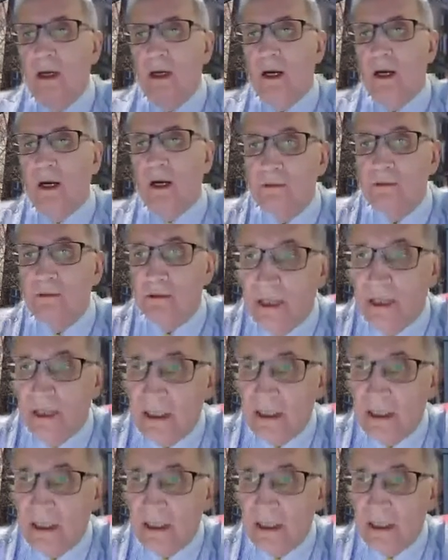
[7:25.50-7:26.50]
uh,
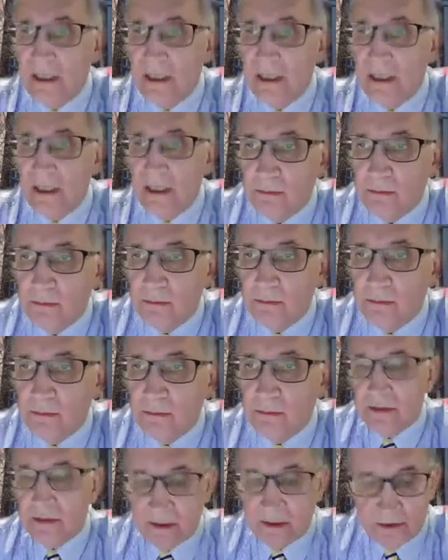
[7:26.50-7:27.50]
terrain mobility,
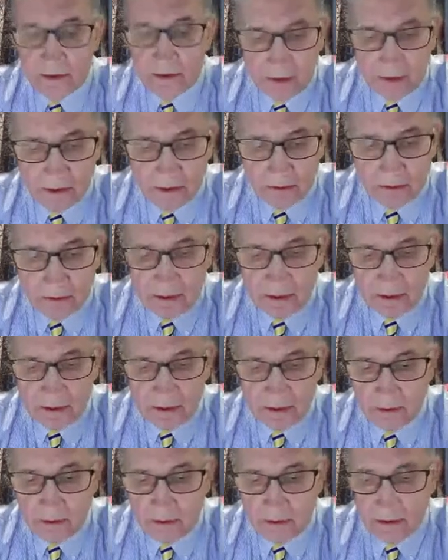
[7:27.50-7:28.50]
is considered
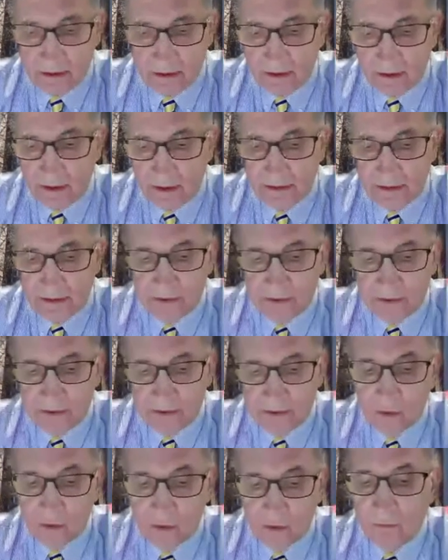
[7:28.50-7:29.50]
as
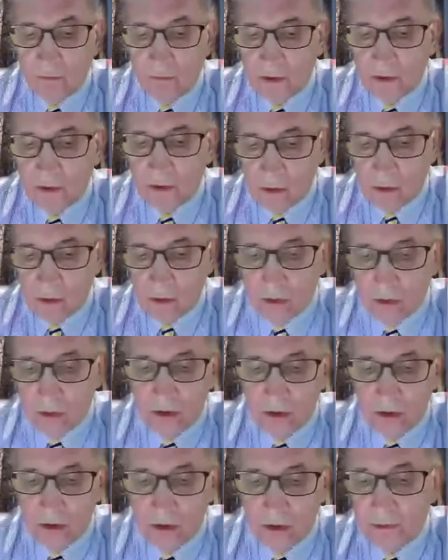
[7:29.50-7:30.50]
the overall
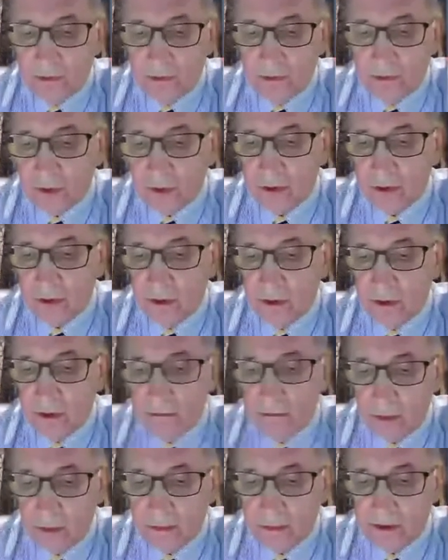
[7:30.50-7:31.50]
operational
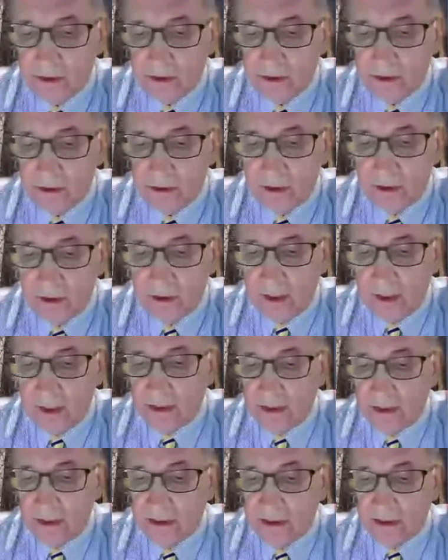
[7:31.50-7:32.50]
properties
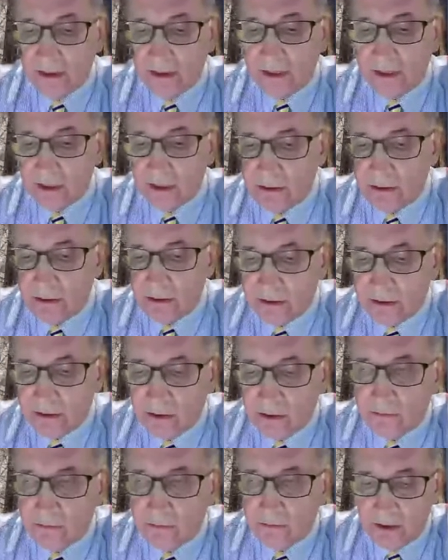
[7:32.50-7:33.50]
that
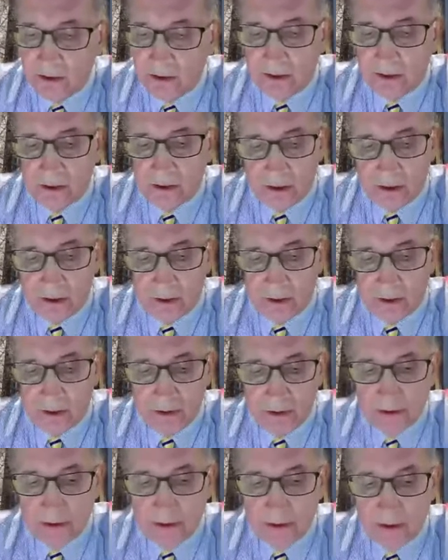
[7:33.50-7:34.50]
characterizes vehicle
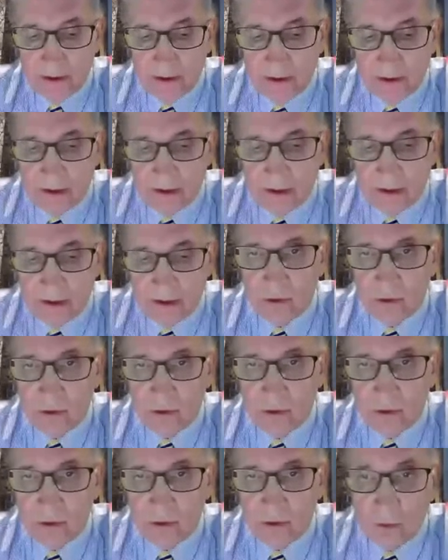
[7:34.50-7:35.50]
ability to
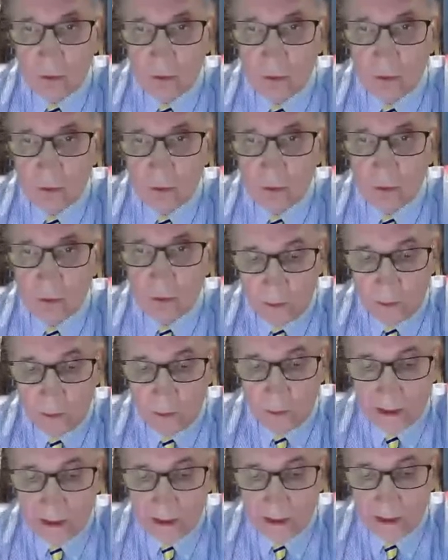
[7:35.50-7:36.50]
move from
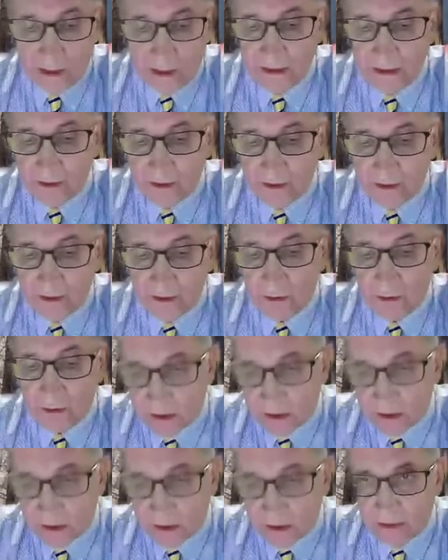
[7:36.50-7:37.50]
one place to
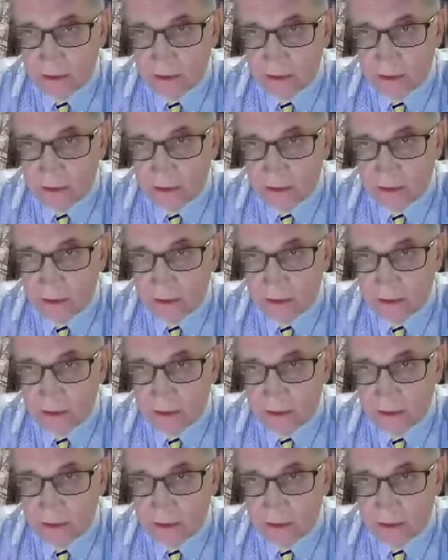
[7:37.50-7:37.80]
another